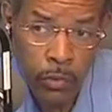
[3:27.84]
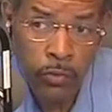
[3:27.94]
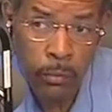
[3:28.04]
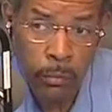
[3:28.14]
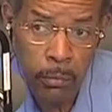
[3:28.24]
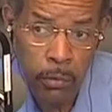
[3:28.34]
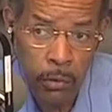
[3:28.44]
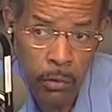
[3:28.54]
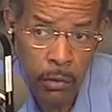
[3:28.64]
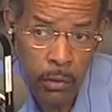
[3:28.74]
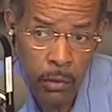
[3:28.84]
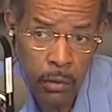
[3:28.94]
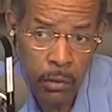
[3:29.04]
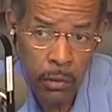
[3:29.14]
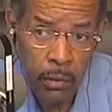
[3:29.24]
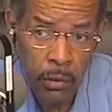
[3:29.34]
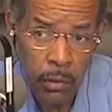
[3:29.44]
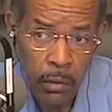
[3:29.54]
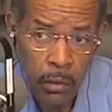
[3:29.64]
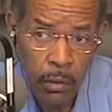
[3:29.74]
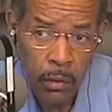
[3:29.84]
cool. Wait a minute. But he was cool. He